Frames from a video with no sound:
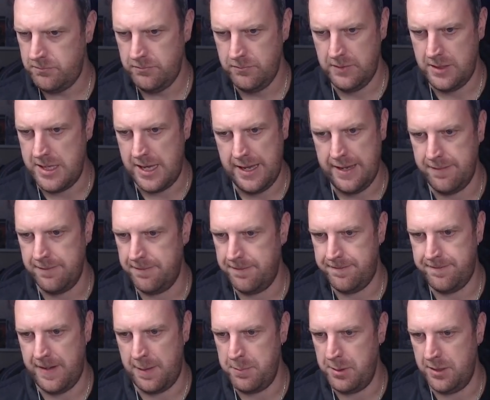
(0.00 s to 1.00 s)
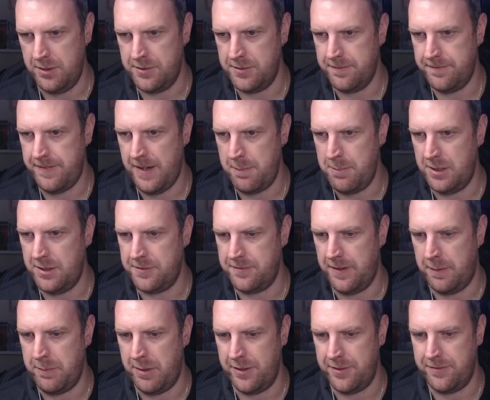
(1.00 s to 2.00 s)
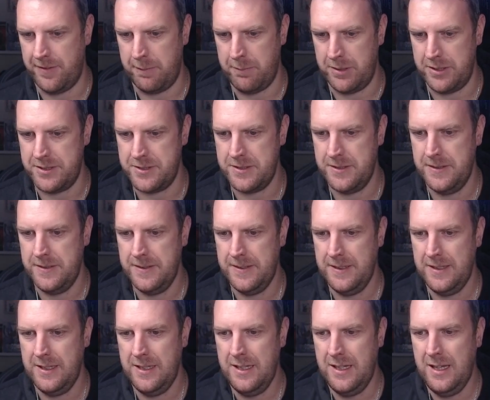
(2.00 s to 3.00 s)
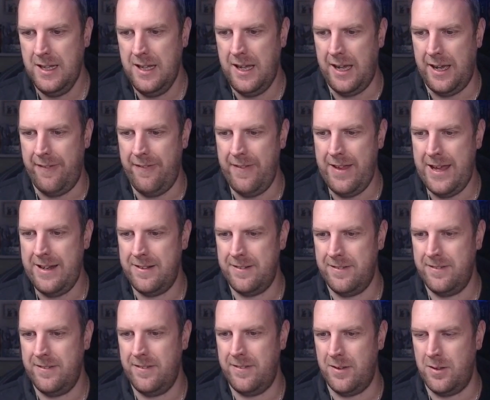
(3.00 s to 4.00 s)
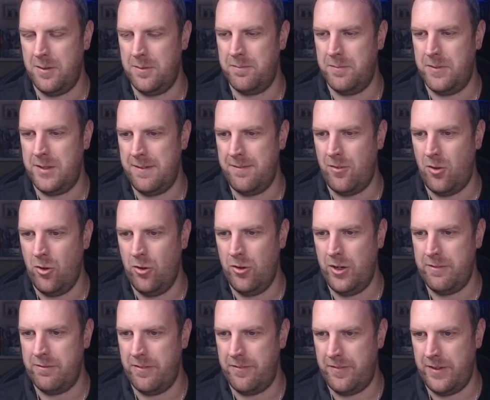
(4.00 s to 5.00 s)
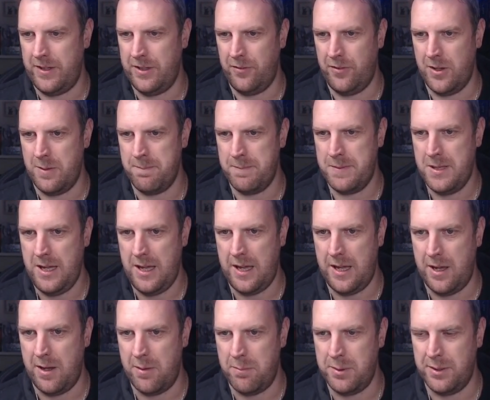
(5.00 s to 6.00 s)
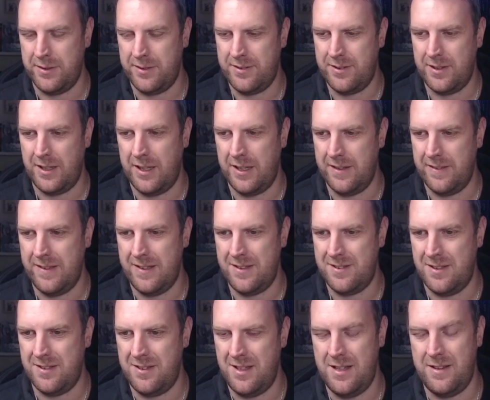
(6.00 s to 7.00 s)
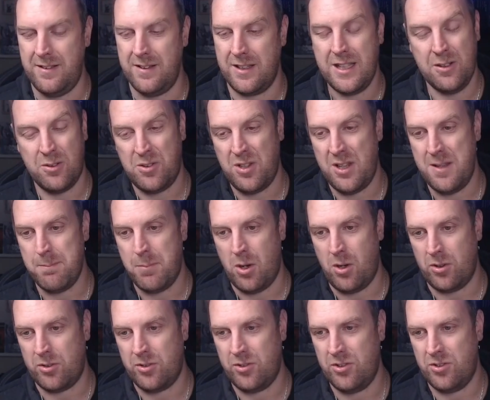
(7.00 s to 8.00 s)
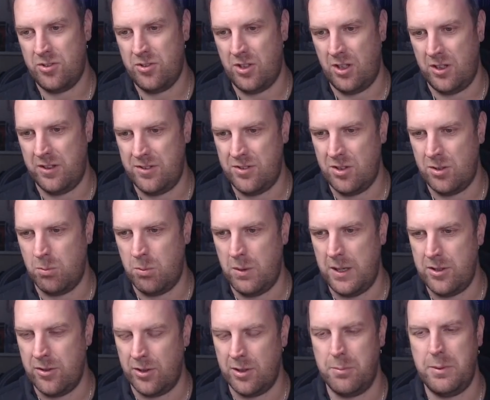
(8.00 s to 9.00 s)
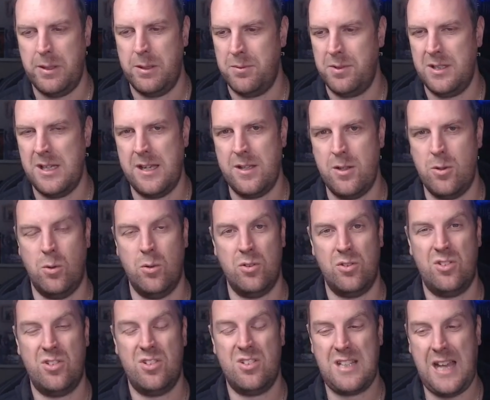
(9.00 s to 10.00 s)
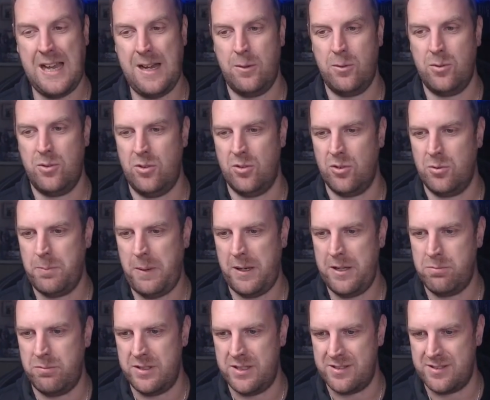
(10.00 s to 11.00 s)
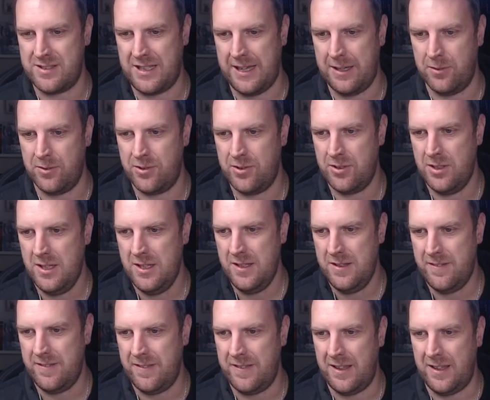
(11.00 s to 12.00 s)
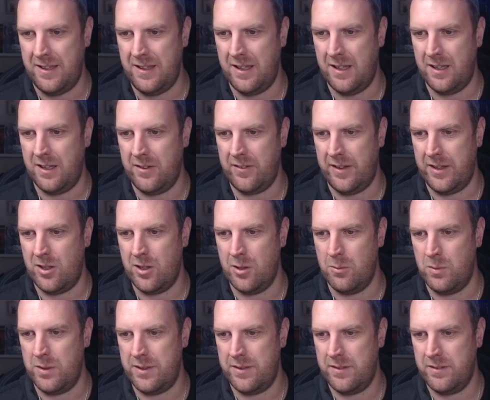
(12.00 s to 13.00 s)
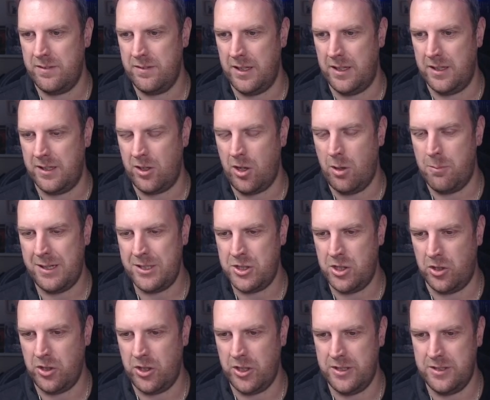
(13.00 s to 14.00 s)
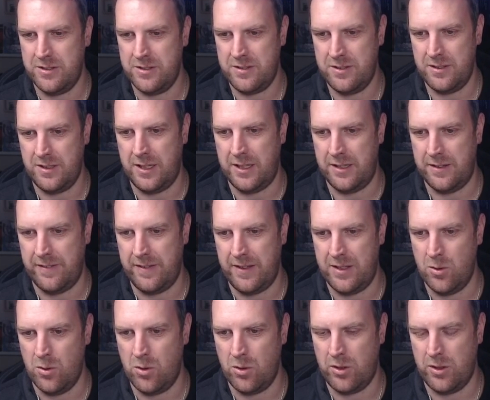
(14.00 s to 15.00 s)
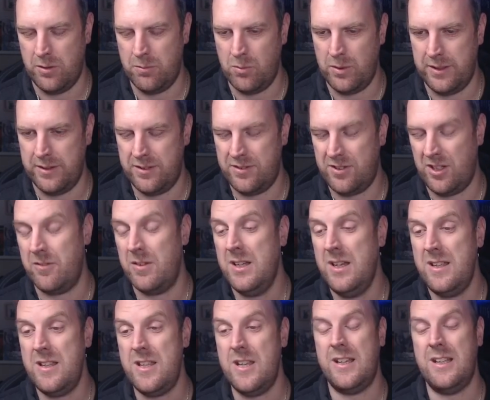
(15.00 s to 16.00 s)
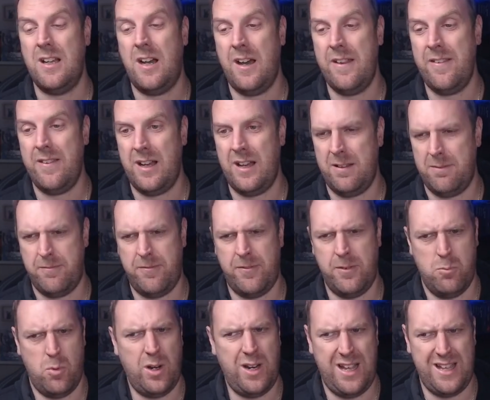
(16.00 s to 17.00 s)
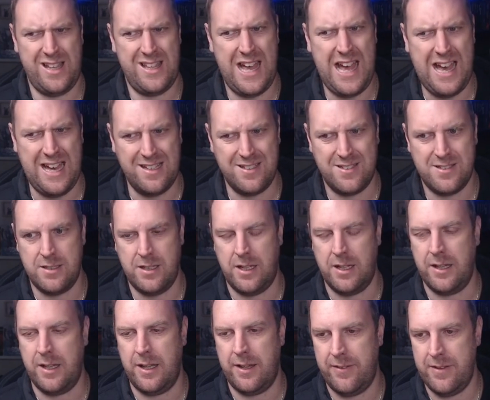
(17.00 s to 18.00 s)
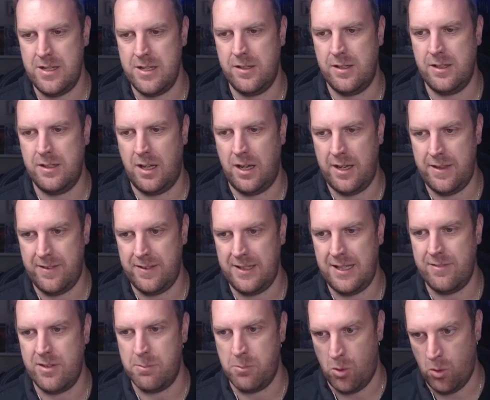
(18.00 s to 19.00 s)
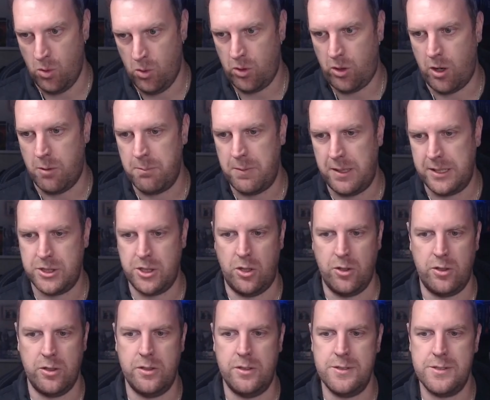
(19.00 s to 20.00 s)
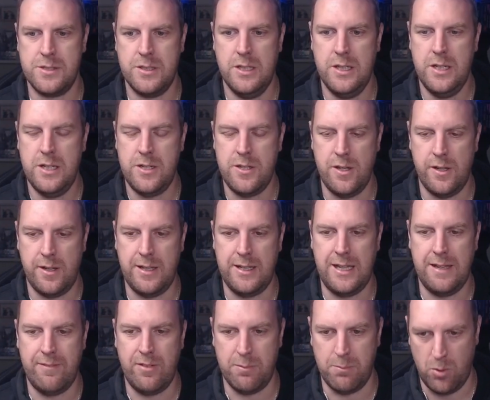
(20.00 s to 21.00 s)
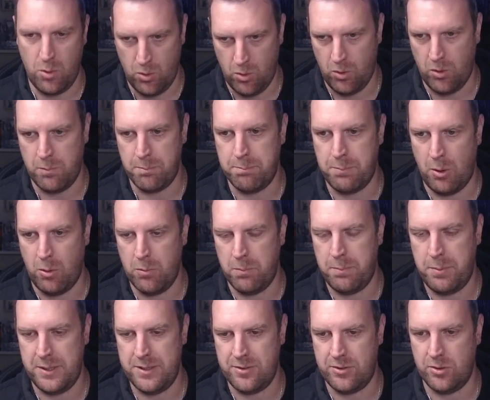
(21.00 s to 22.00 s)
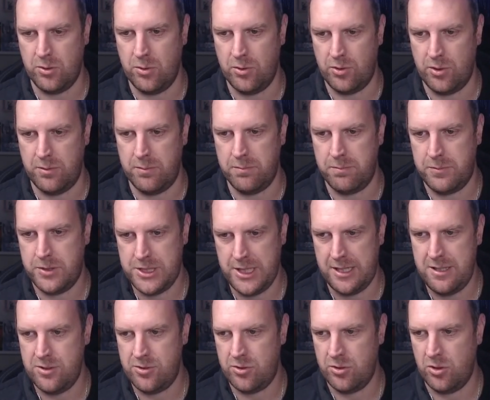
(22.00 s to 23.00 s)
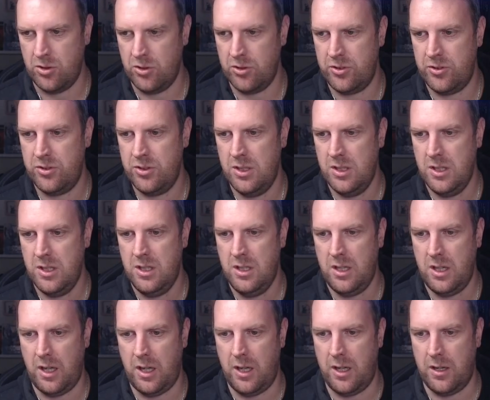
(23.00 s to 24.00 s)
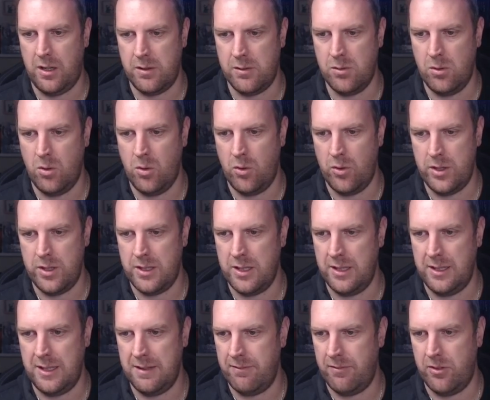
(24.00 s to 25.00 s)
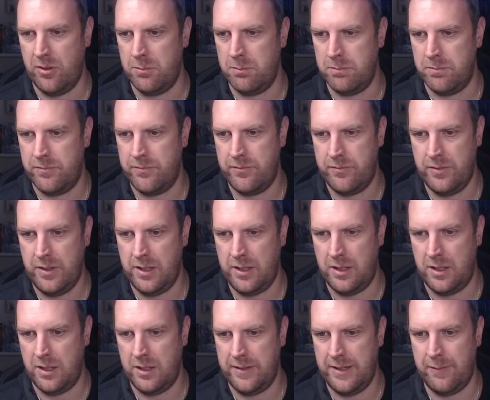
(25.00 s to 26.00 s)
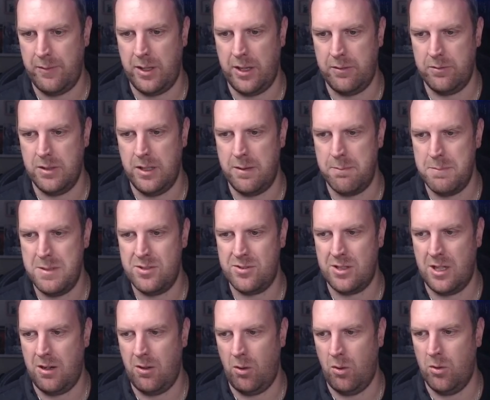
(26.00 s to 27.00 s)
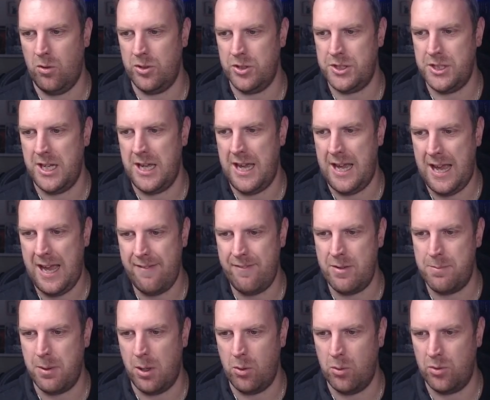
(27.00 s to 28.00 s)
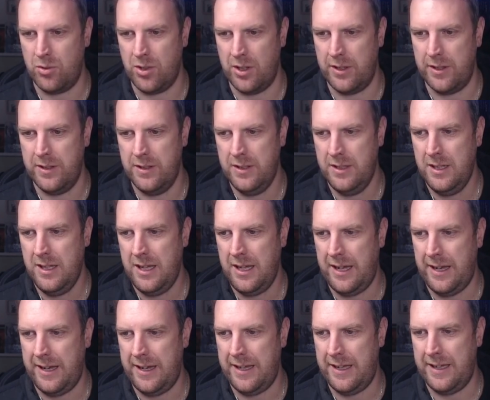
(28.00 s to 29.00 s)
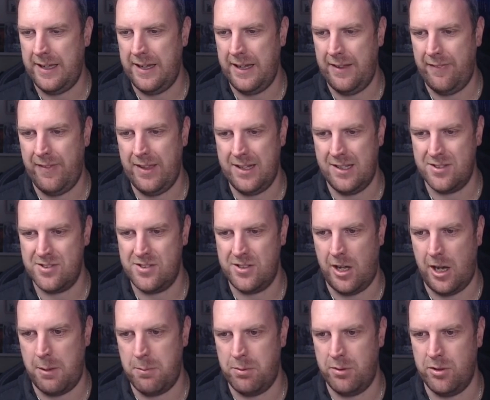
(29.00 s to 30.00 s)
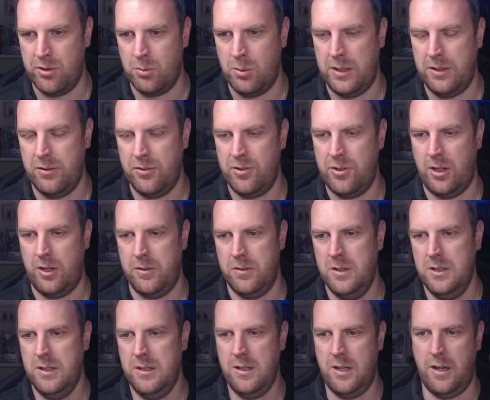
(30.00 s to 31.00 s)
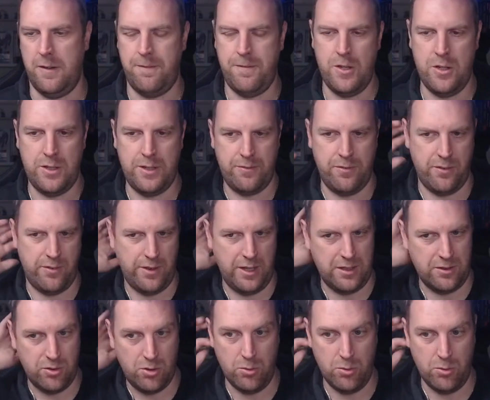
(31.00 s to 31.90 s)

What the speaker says: Yeah, fabulous, fabulous, fabulous, fabulous. And then they've already revealed them, but this is in the Kill Team box. So this is where you're going to be able to get your scouts, your Space Marine scouts. They come with combat shotguns. They all come with, so you can either, from what I guess, I think you can either give them all combat shotguns, you can give them all bolt pistols and chainswords, or you can give them, there we go, a missile launcher, heavy bolter, and then a sniper as well. So a few different things.